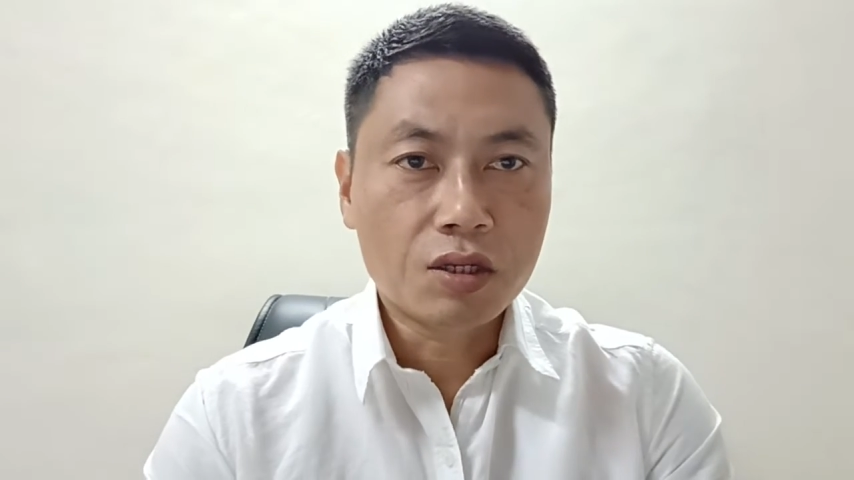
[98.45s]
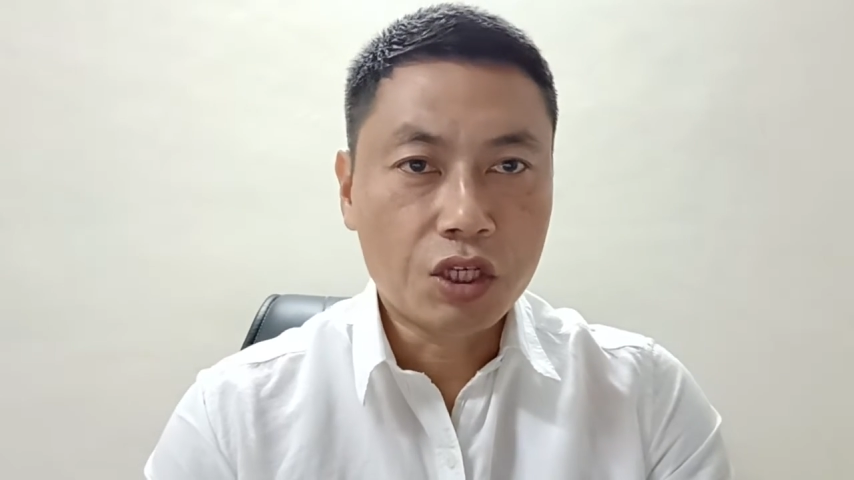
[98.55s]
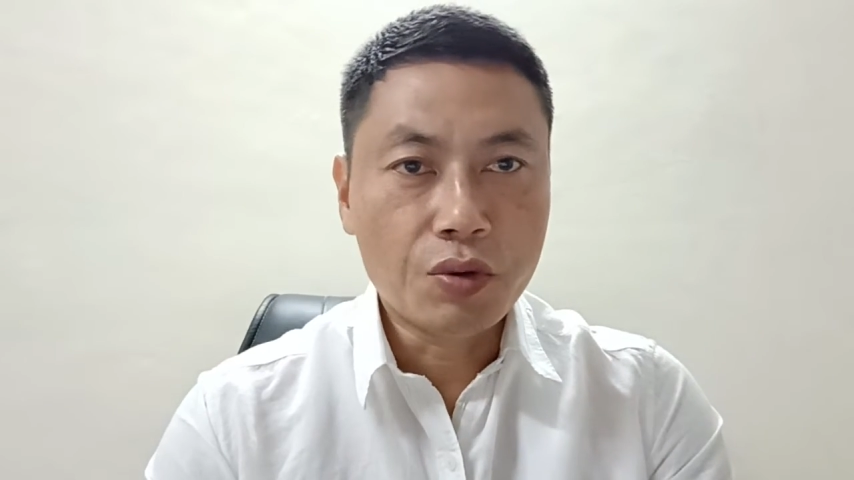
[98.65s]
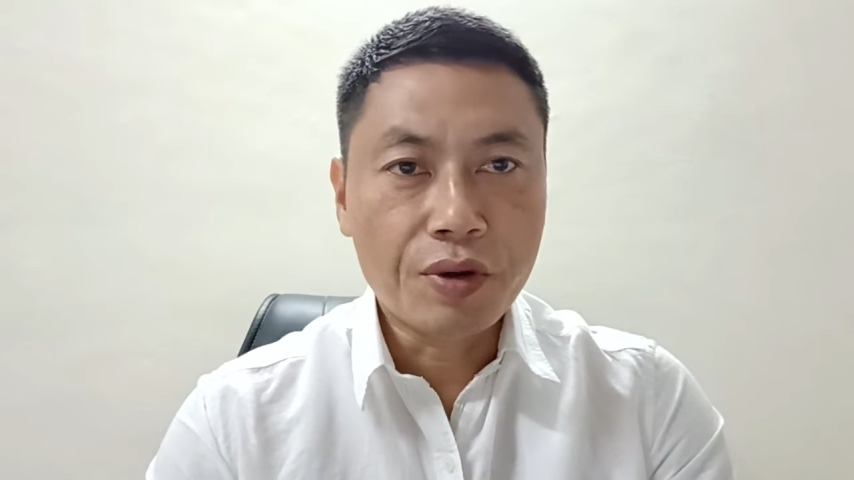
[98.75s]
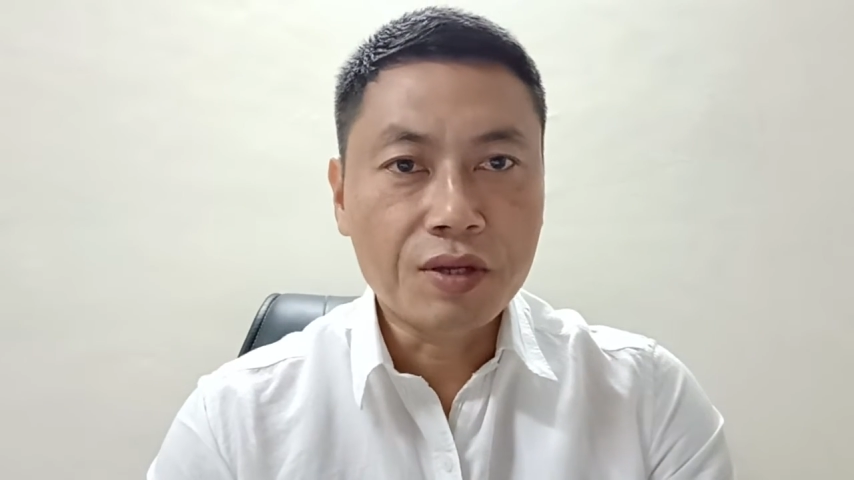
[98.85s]

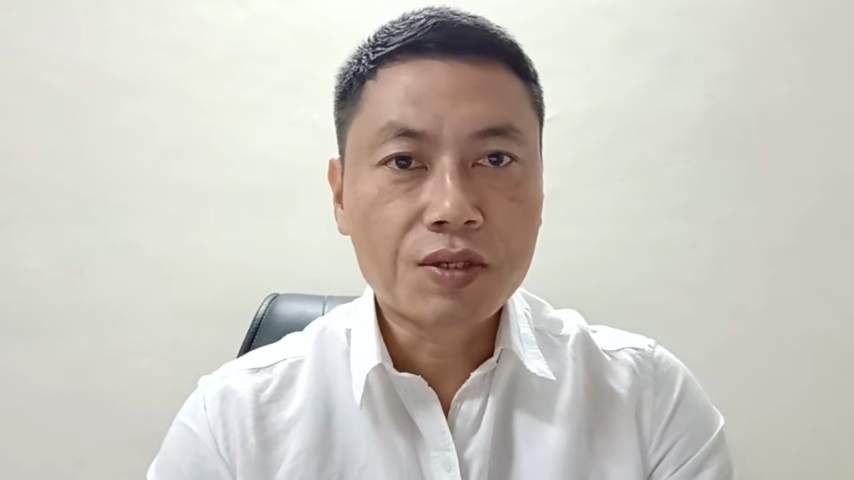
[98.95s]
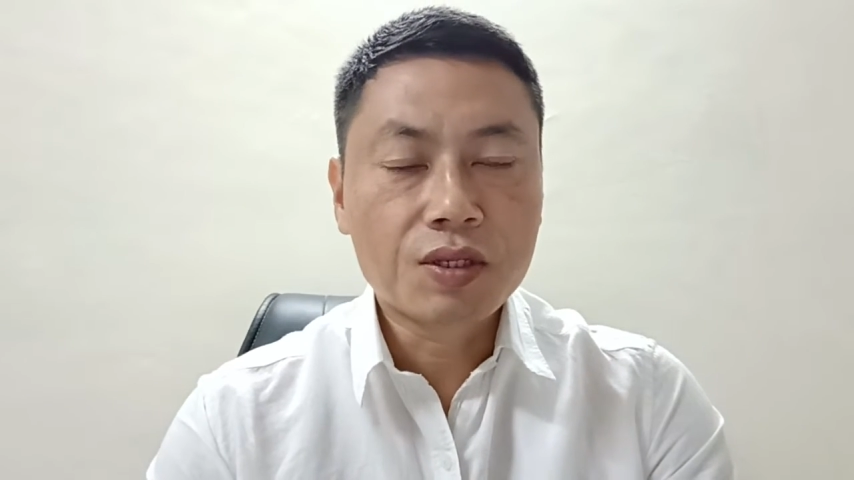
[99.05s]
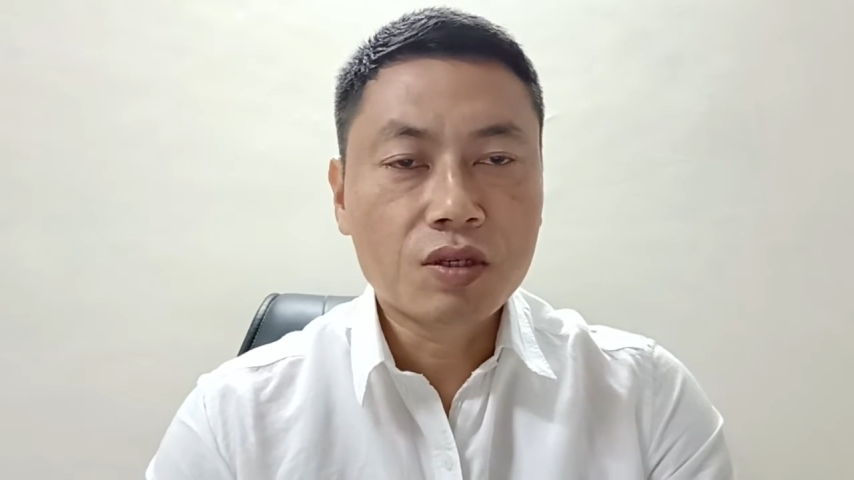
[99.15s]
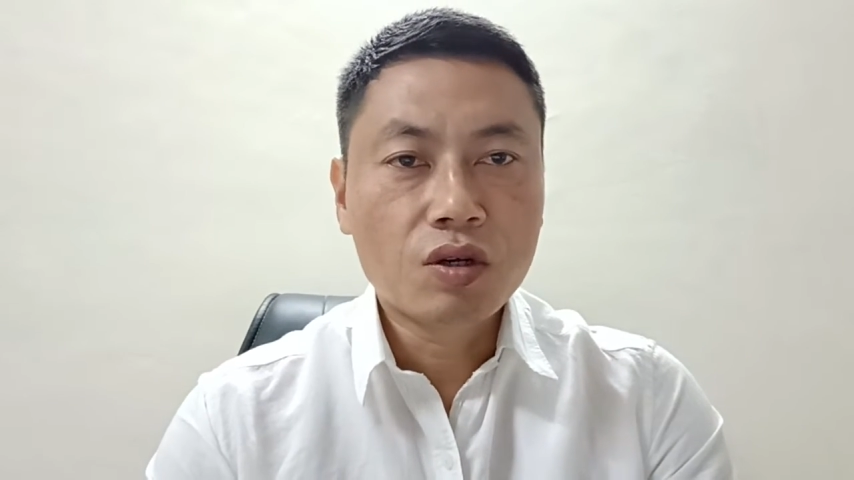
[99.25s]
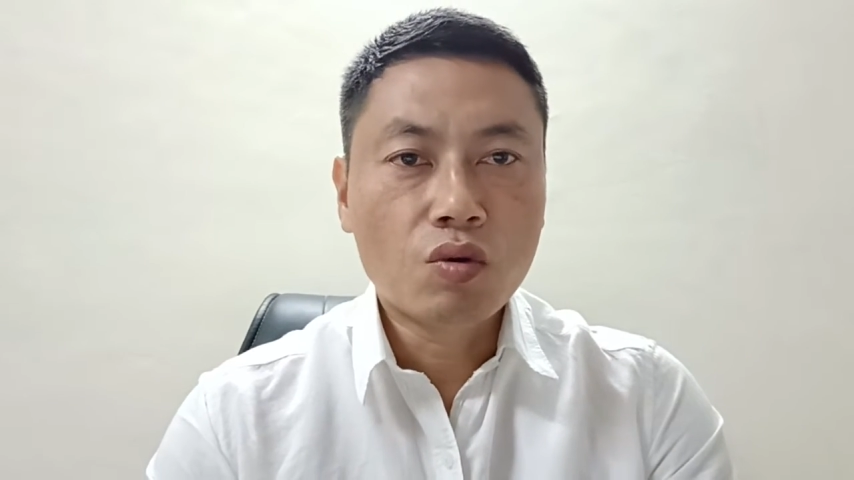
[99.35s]
theories.